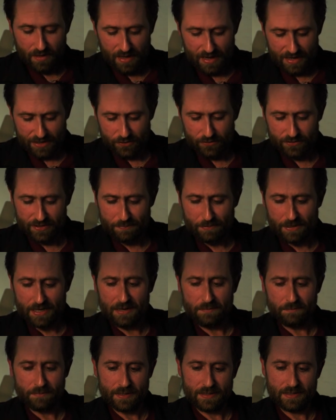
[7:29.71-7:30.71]
And you zip it
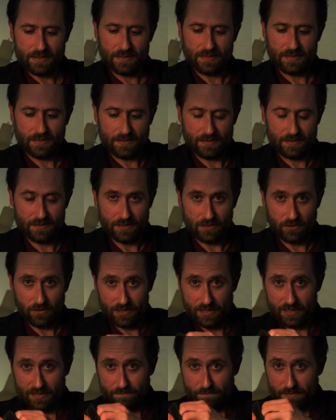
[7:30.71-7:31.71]
up, so you've got a
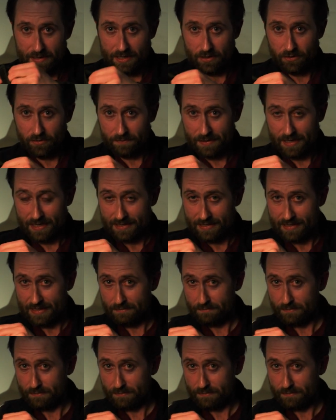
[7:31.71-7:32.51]
nice big long black zip.